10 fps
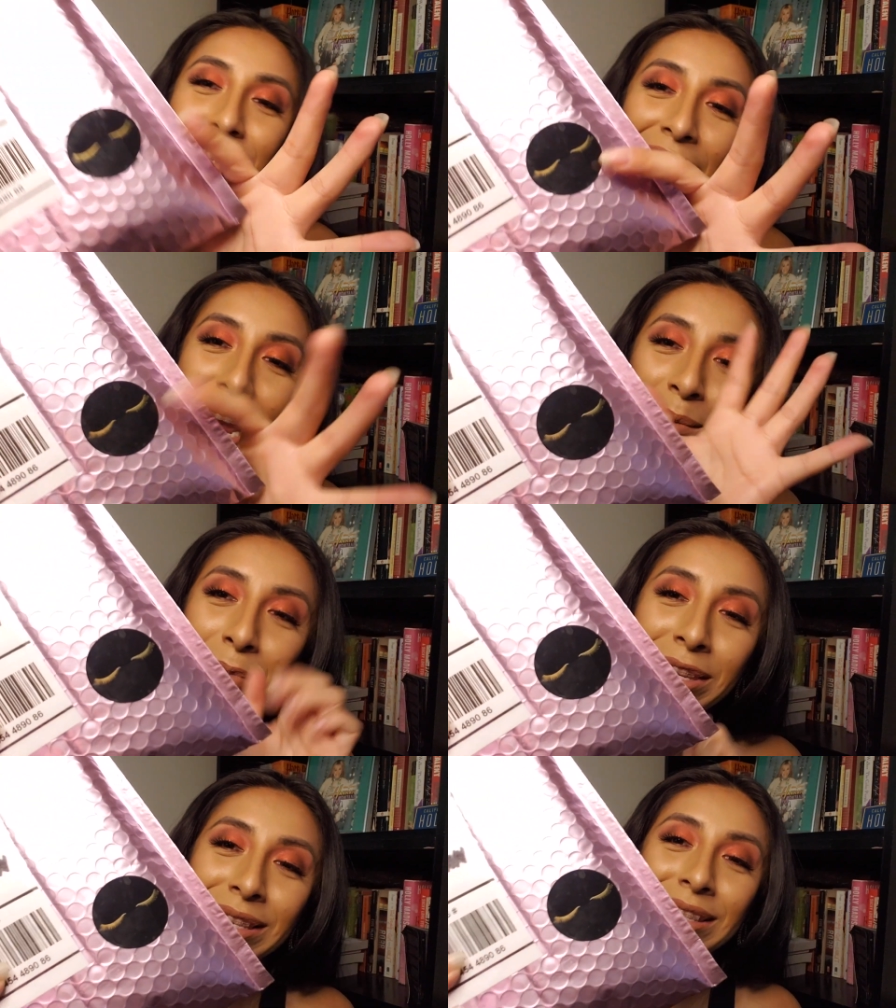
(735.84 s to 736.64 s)

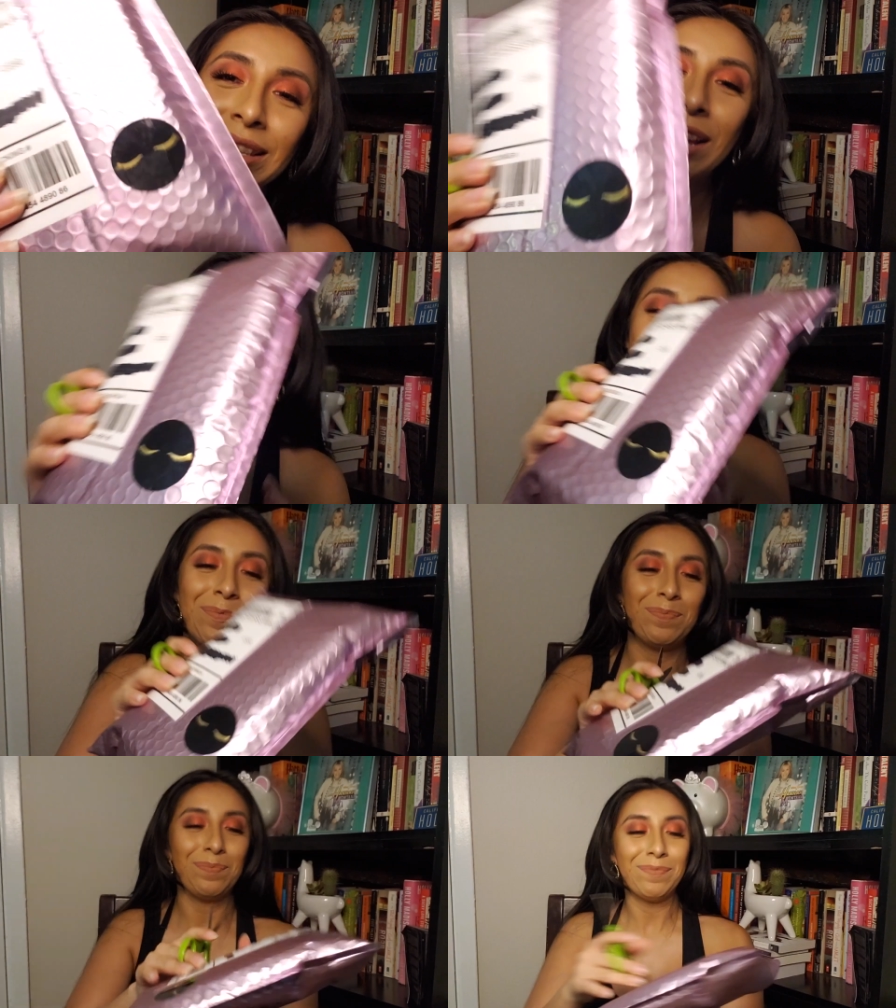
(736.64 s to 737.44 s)
stamps and stuff.
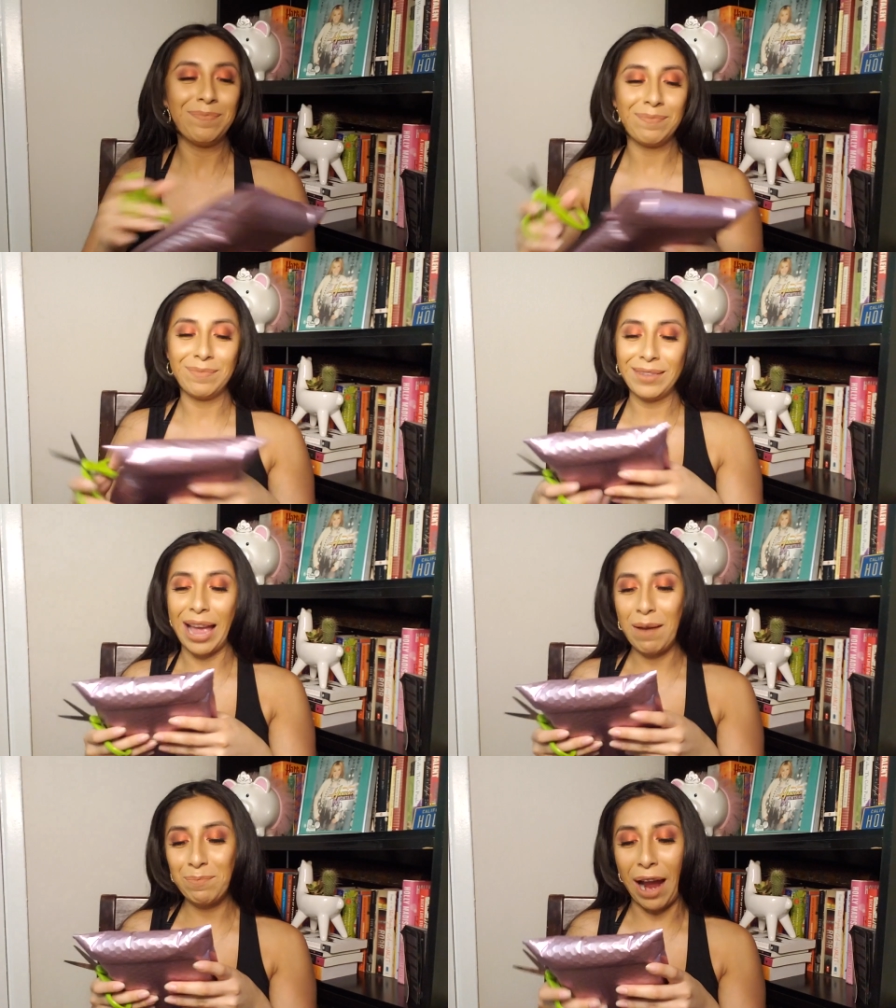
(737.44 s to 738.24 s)

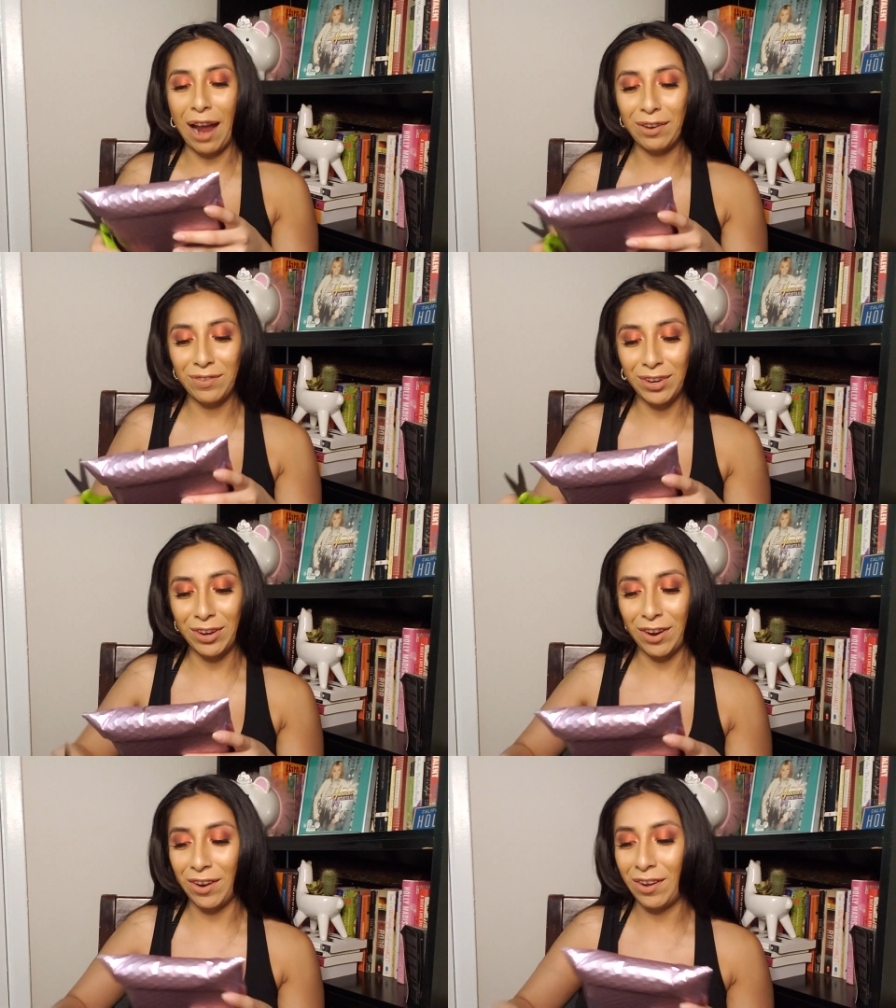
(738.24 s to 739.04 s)
I'm proud of you,
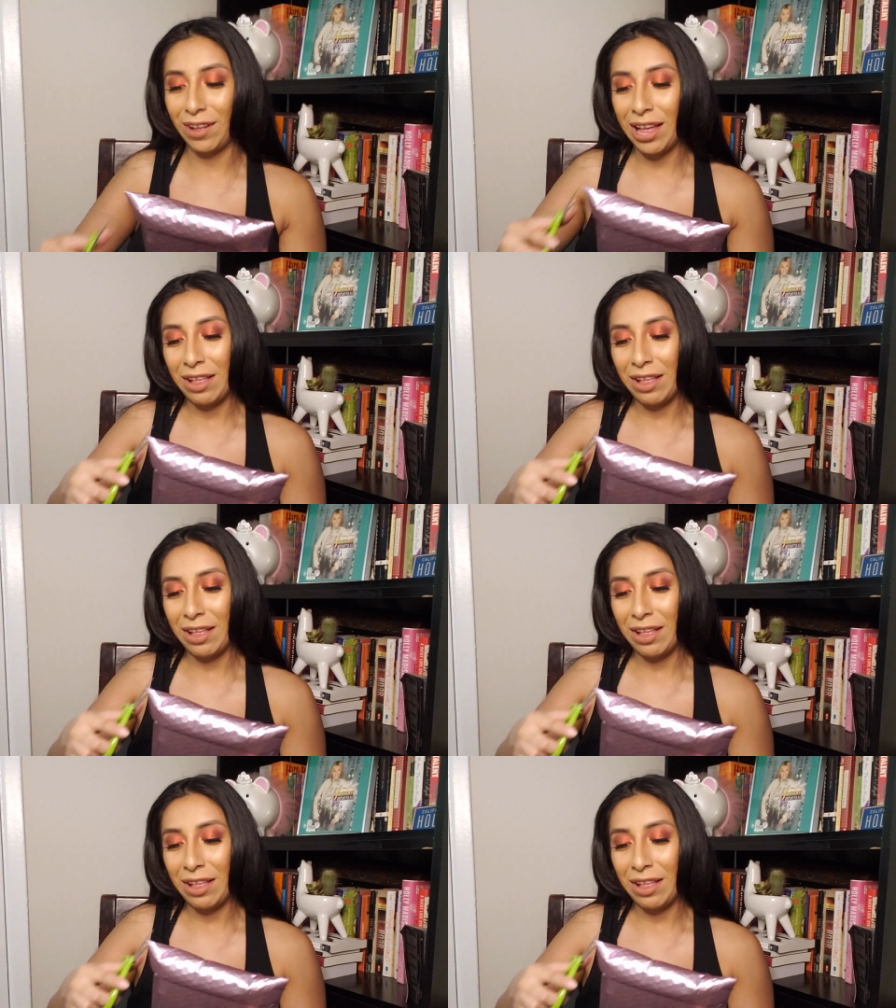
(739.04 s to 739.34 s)
girl.